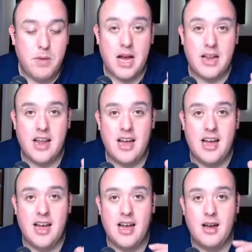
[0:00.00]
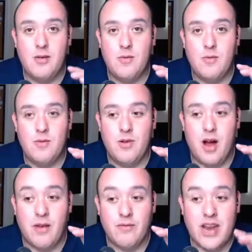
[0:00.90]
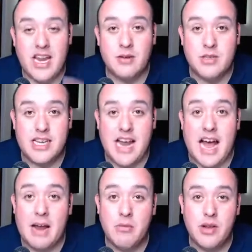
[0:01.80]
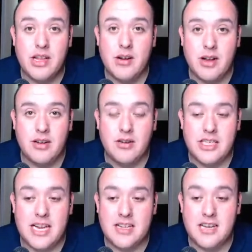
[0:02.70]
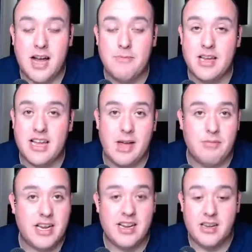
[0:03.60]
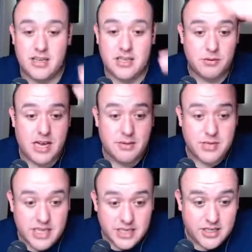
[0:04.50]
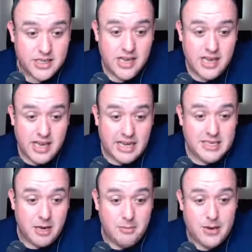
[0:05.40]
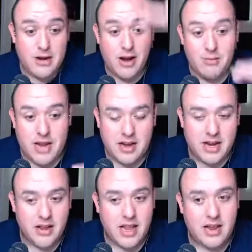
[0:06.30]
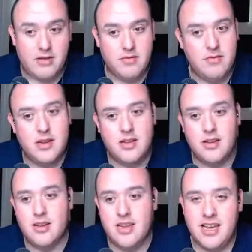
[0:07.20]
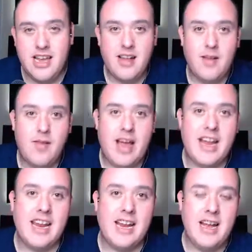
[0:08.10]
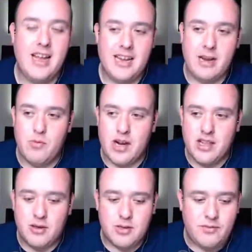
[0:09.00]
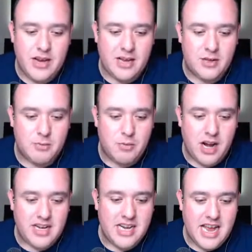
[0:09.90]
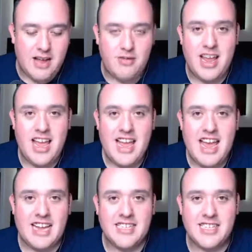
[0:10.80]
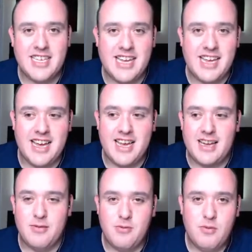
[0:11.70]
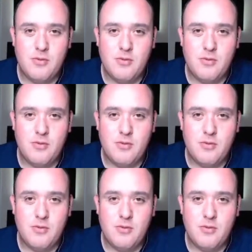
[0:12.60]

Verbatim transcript: But uh on videos that I really don't understand the topic, I mean, sometimes he's he's up here, I'm down here like what in the I need uh, I need one of those videos to break down and see uh